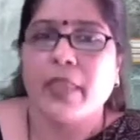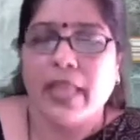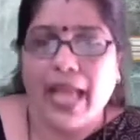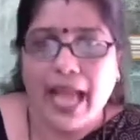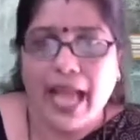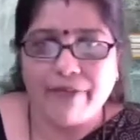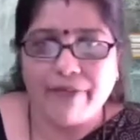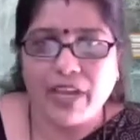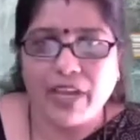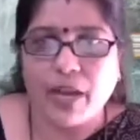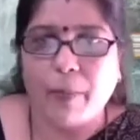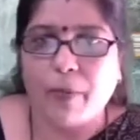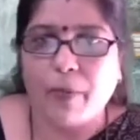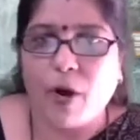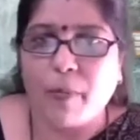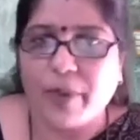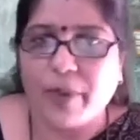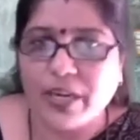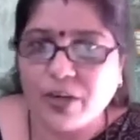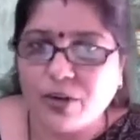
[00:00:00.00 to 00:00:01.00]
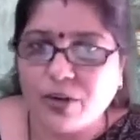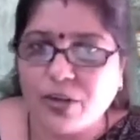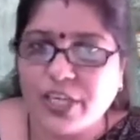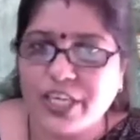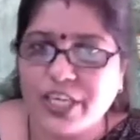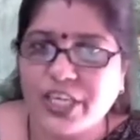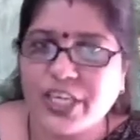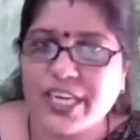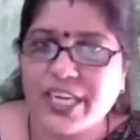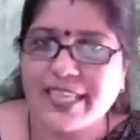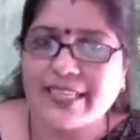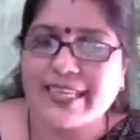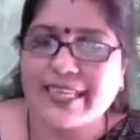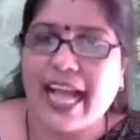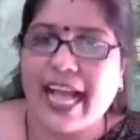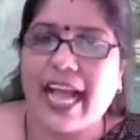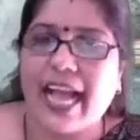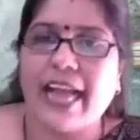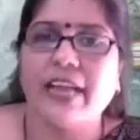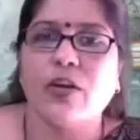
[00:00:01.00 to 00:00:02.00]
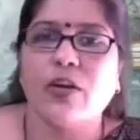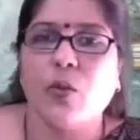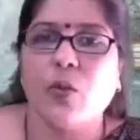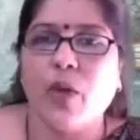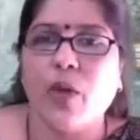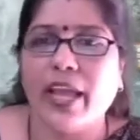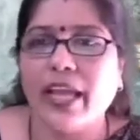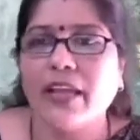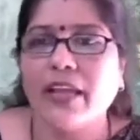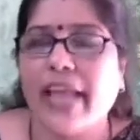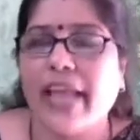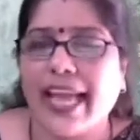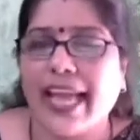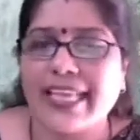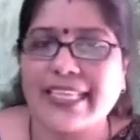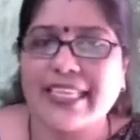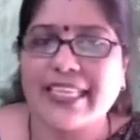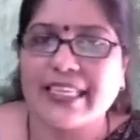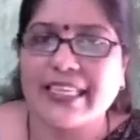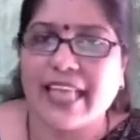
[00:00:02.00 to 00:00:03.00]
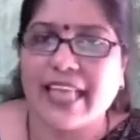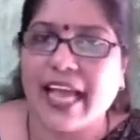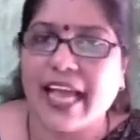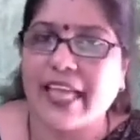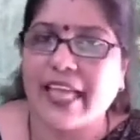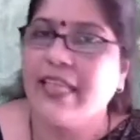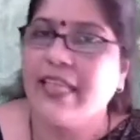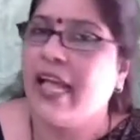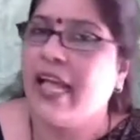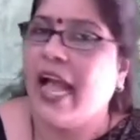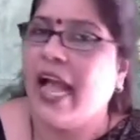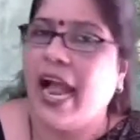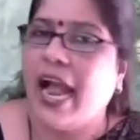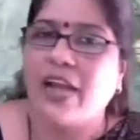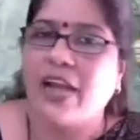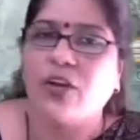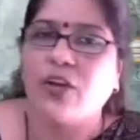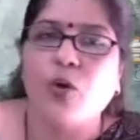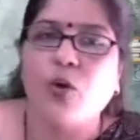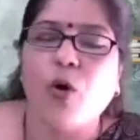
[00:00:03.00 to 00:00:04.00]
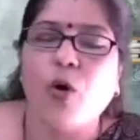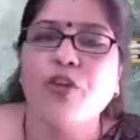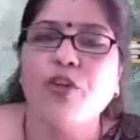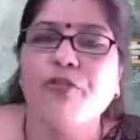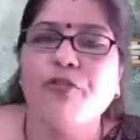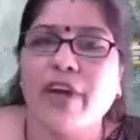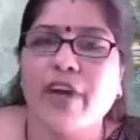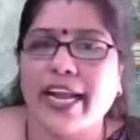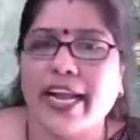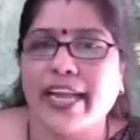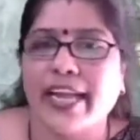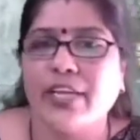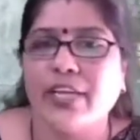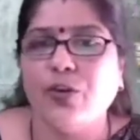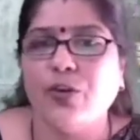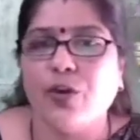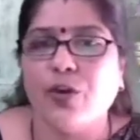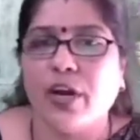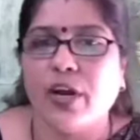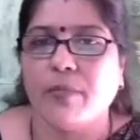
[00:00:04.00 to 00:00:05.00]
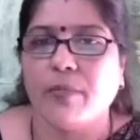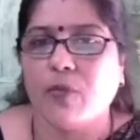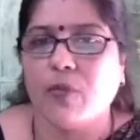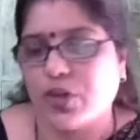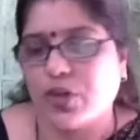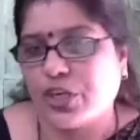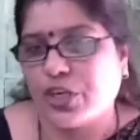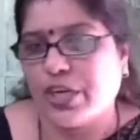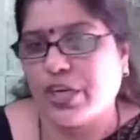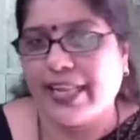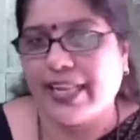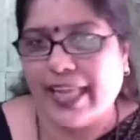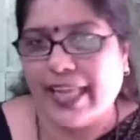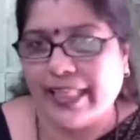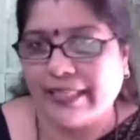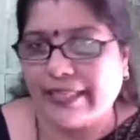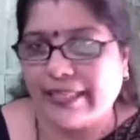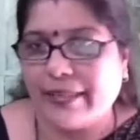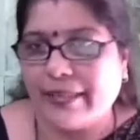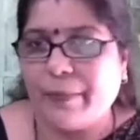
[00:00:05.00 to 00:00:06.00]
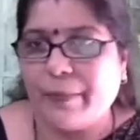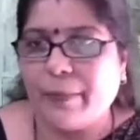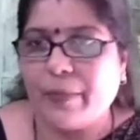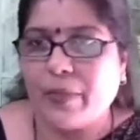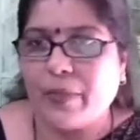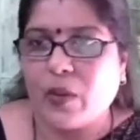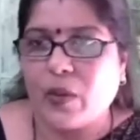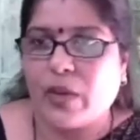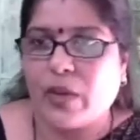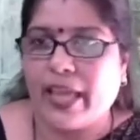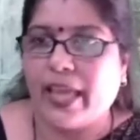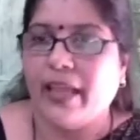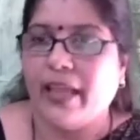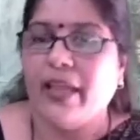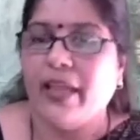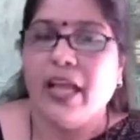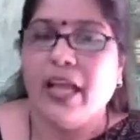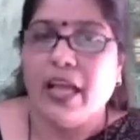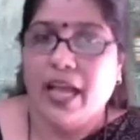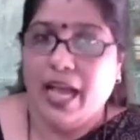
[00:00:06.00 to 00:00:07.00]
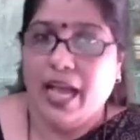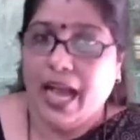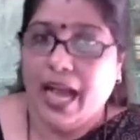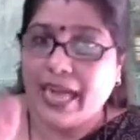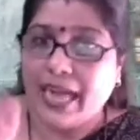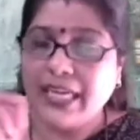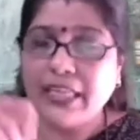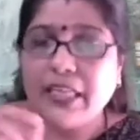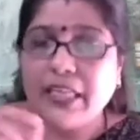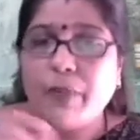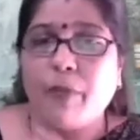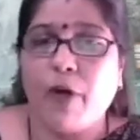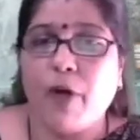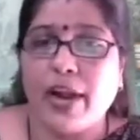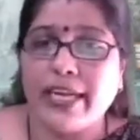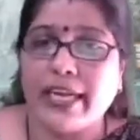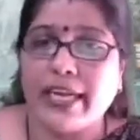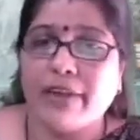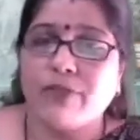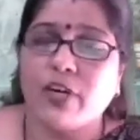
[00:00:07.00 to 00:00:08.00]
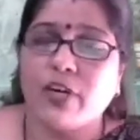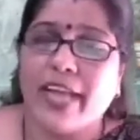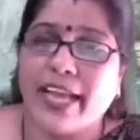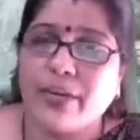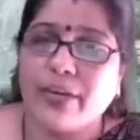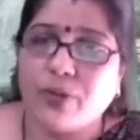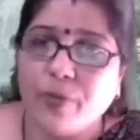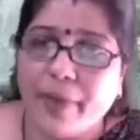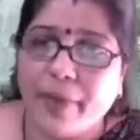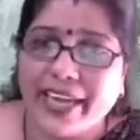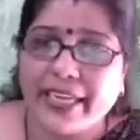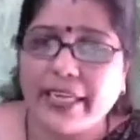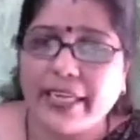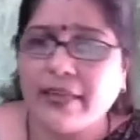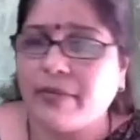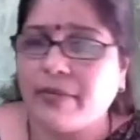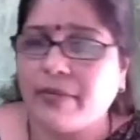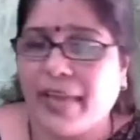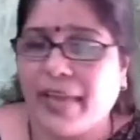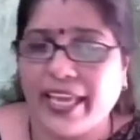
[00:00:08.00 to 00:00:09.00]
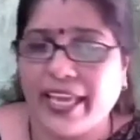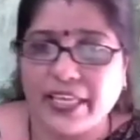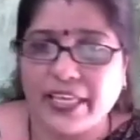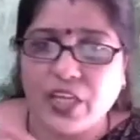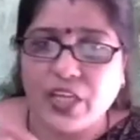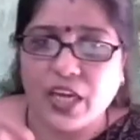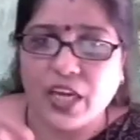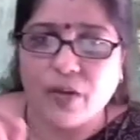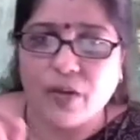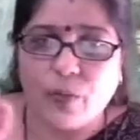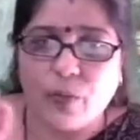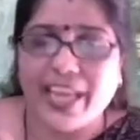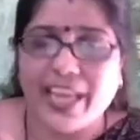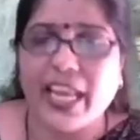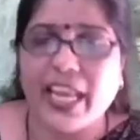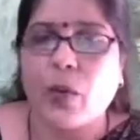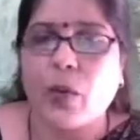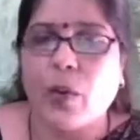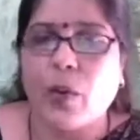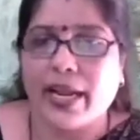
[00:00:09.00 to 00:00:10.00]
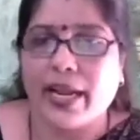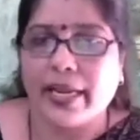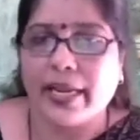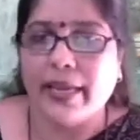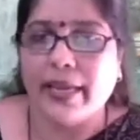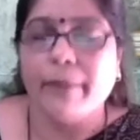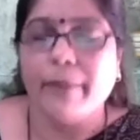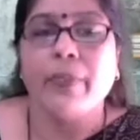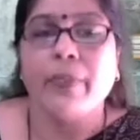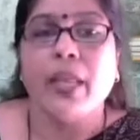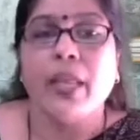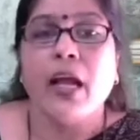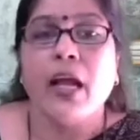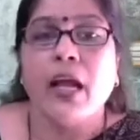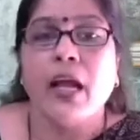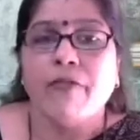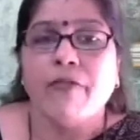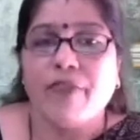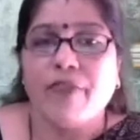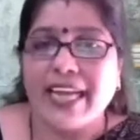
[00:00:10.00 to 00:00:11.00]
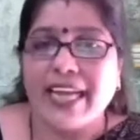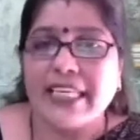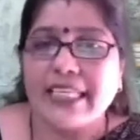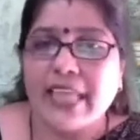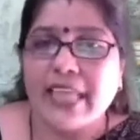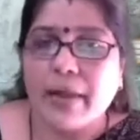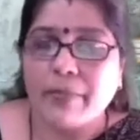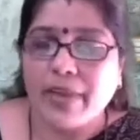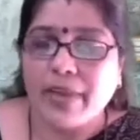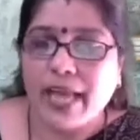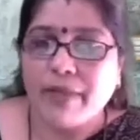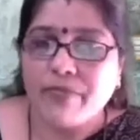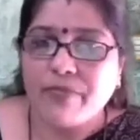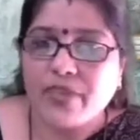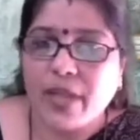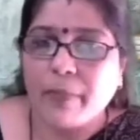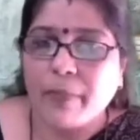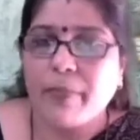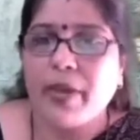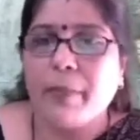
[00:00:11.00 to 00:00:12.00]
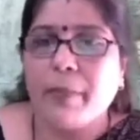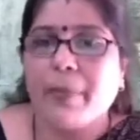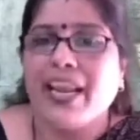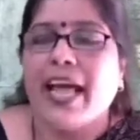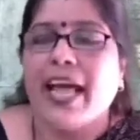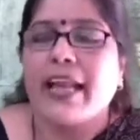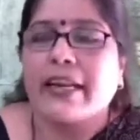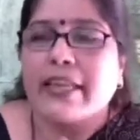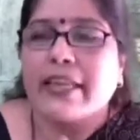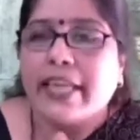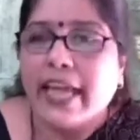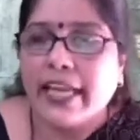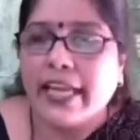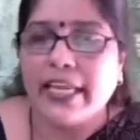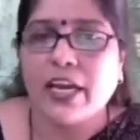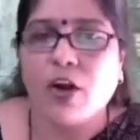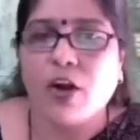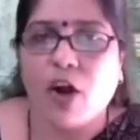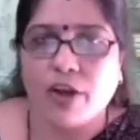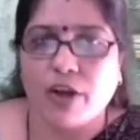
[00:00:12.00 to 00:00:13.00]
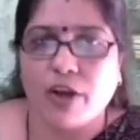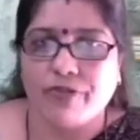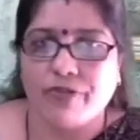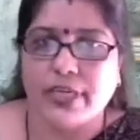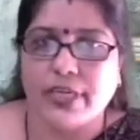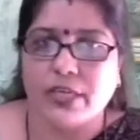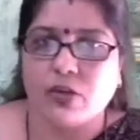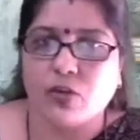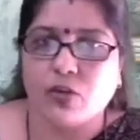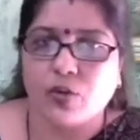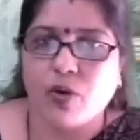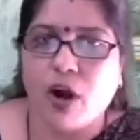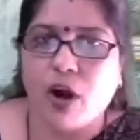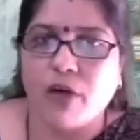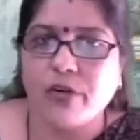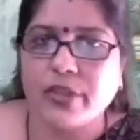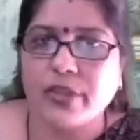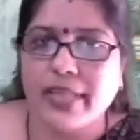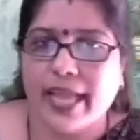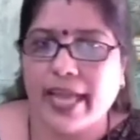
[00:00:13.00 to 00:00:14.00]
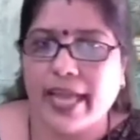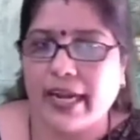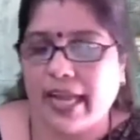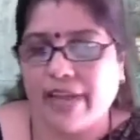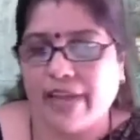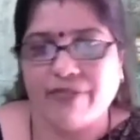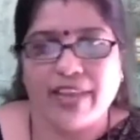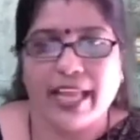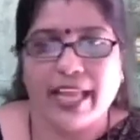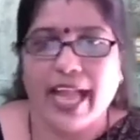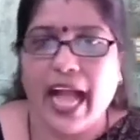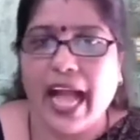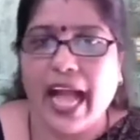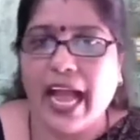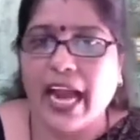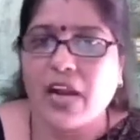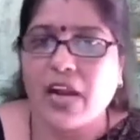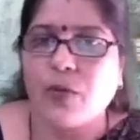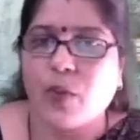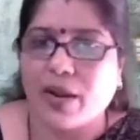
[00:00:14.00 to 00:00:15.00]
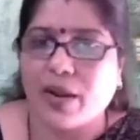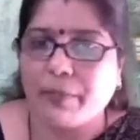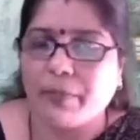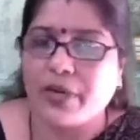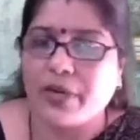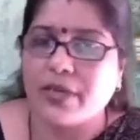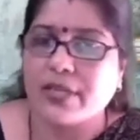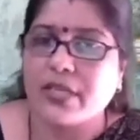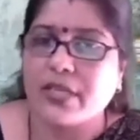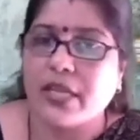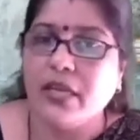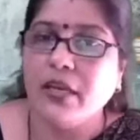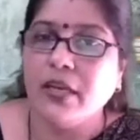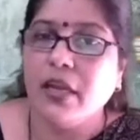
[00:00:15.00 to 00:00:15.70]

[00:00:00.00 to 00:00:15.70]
having a proper nutritious diet, doing exercise, and don't forget your emotional health. Okay. Another point I would like to make it, make it here very quickly. Friends, sometimes some people are really confident throughout their life. Like I had one person